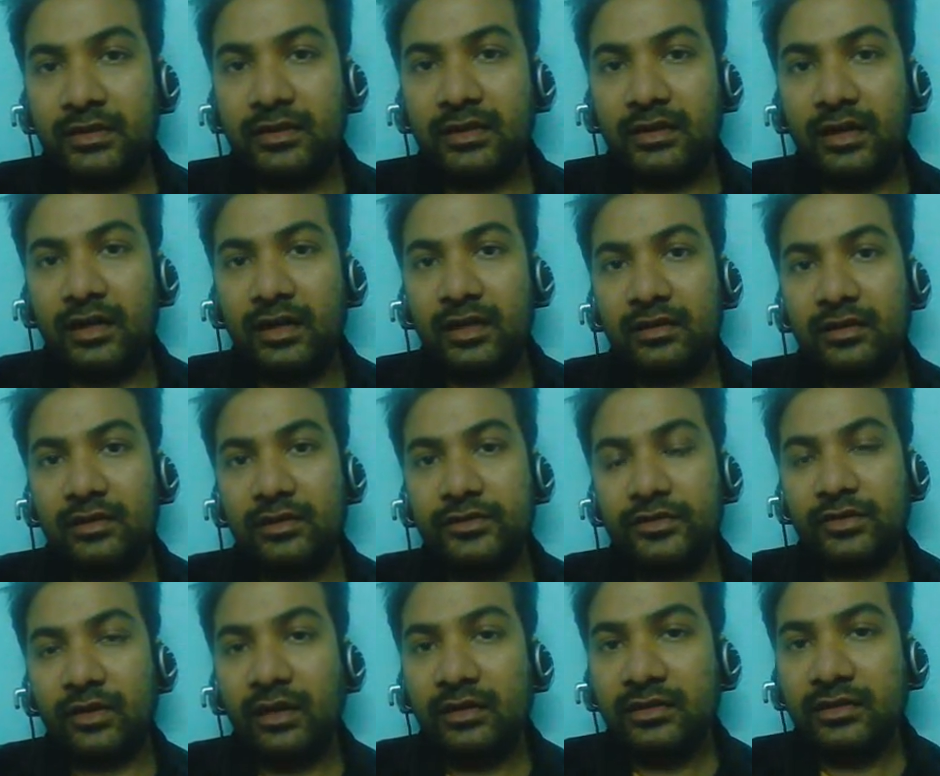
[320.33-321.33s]
prepare
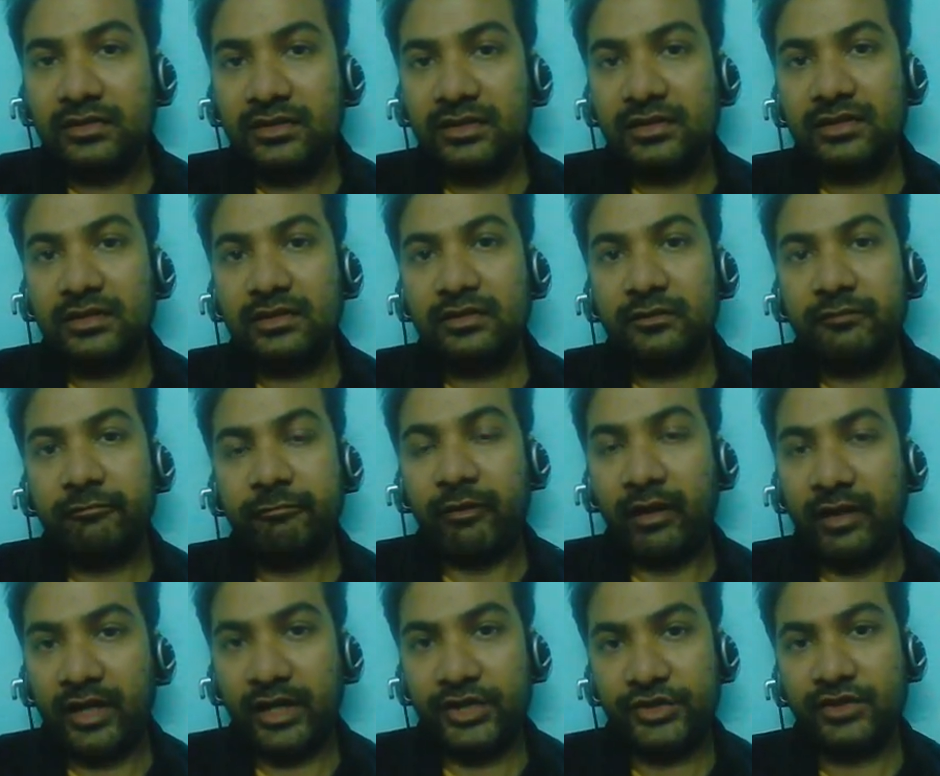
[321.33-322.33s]
a
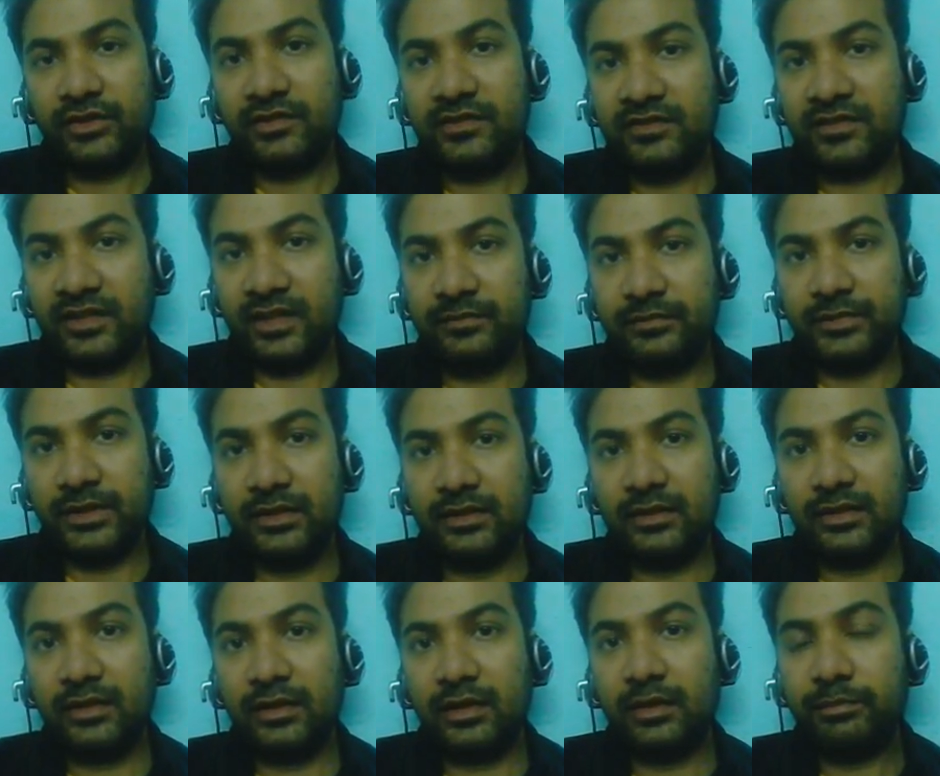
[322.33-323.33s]
consolidated financial
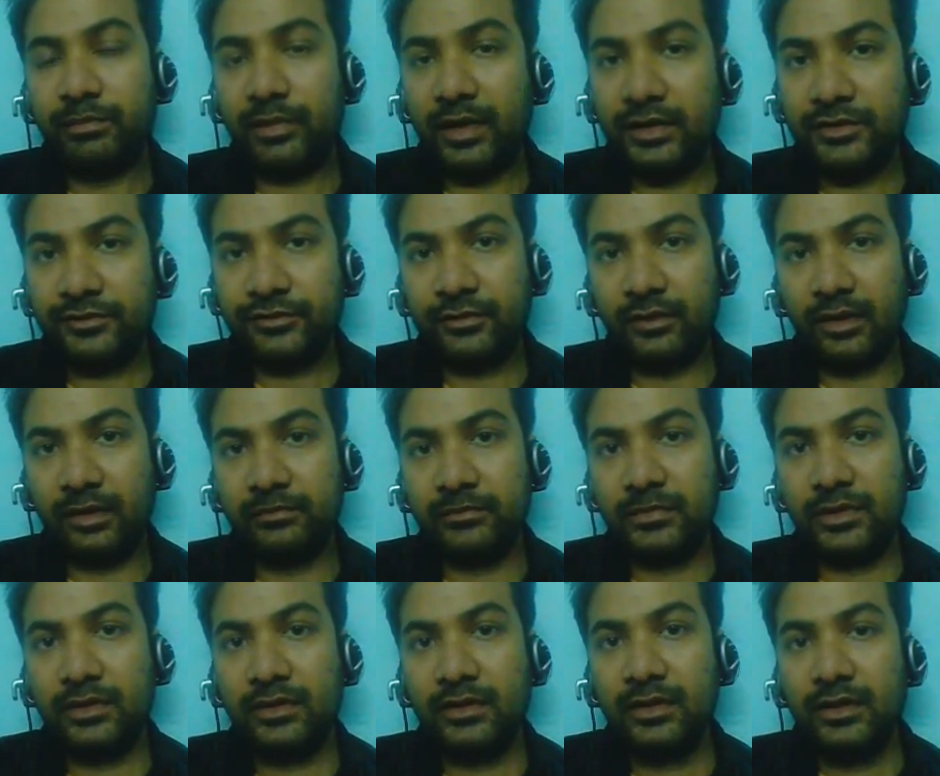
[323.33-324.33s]
statement apart
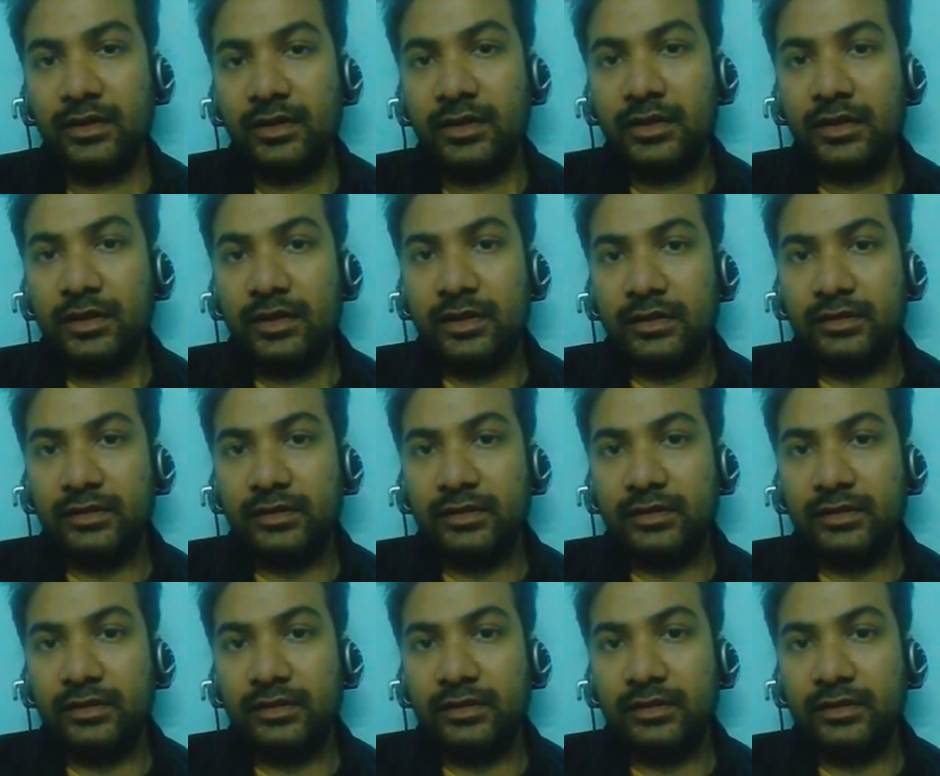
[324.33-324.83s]
from